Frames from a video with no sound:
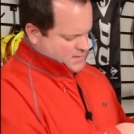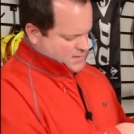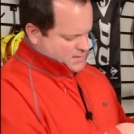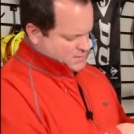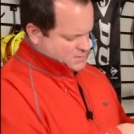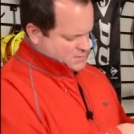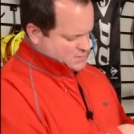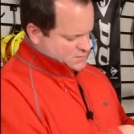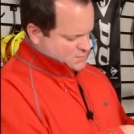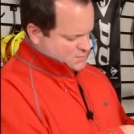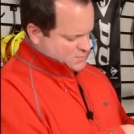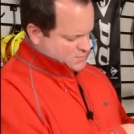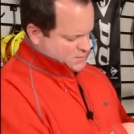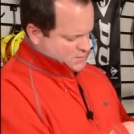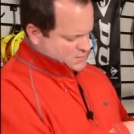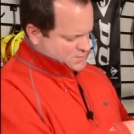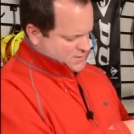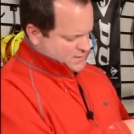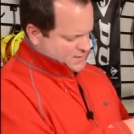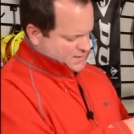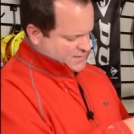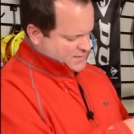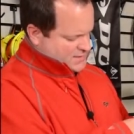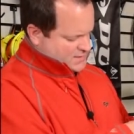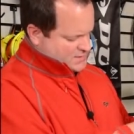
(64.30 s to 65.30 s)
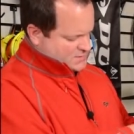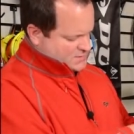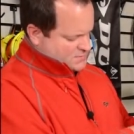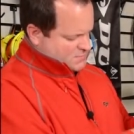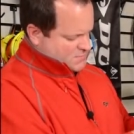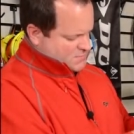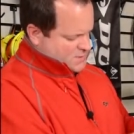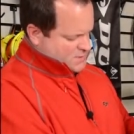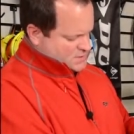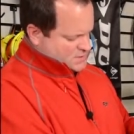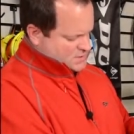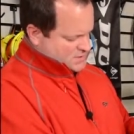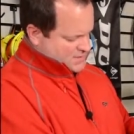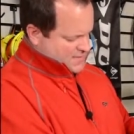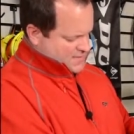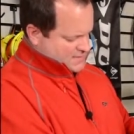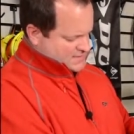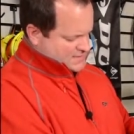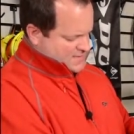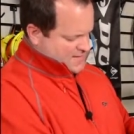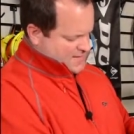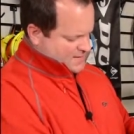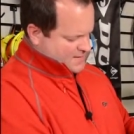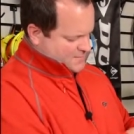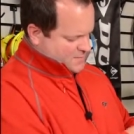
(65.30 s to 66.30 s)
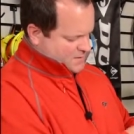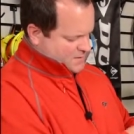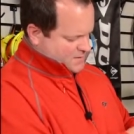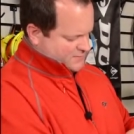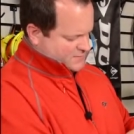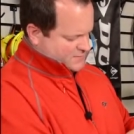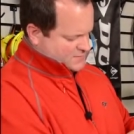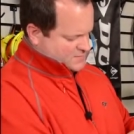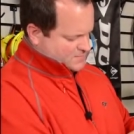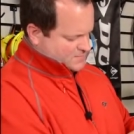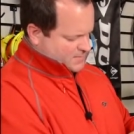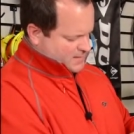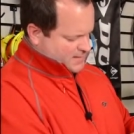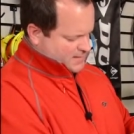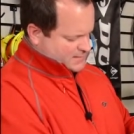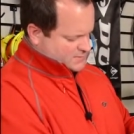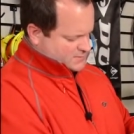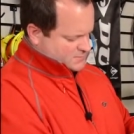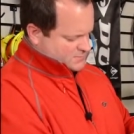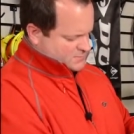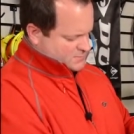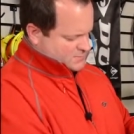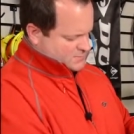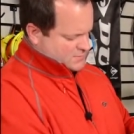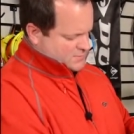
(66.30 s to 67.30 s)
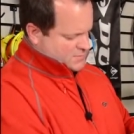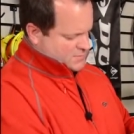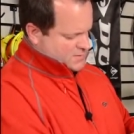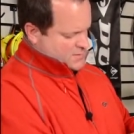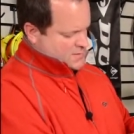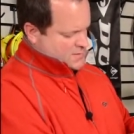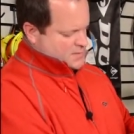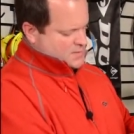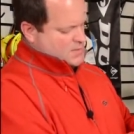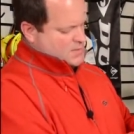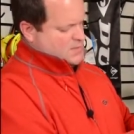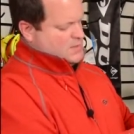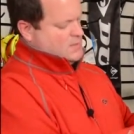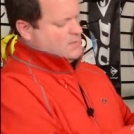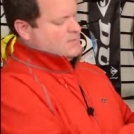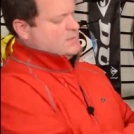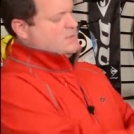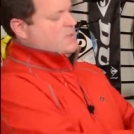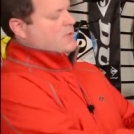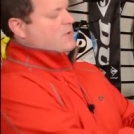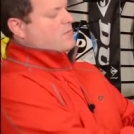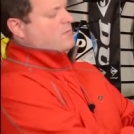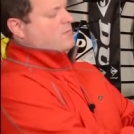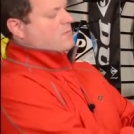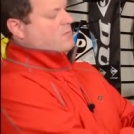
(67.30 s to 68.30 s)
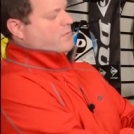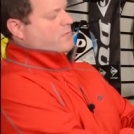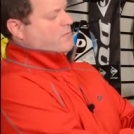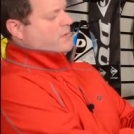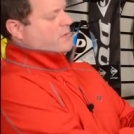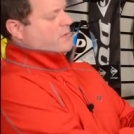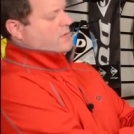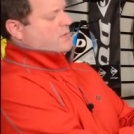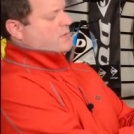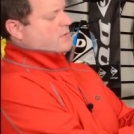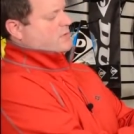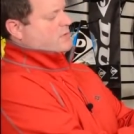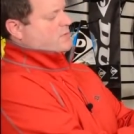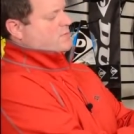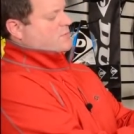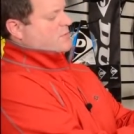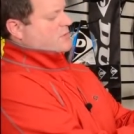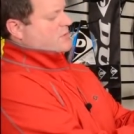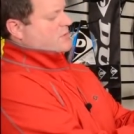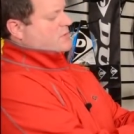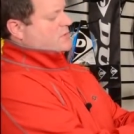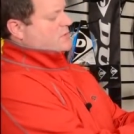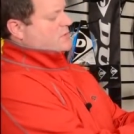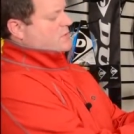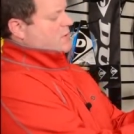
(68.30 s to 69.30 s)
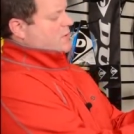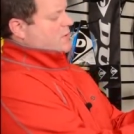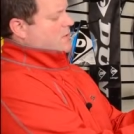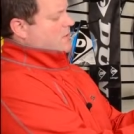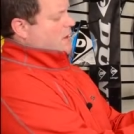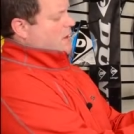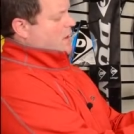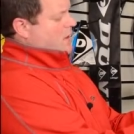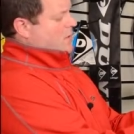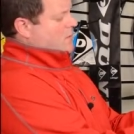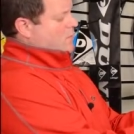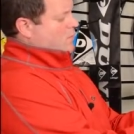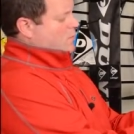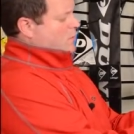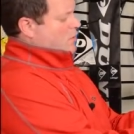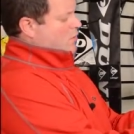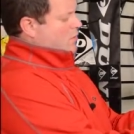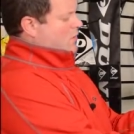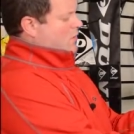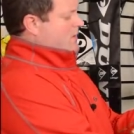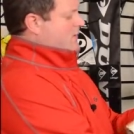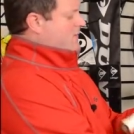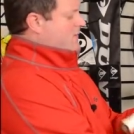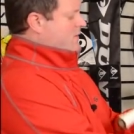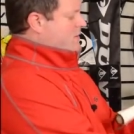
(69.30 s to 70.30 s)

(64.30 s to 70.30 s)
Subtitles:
because you want to try to get as much of that tape off as possible. So what we're going to do is we're going to start unrolling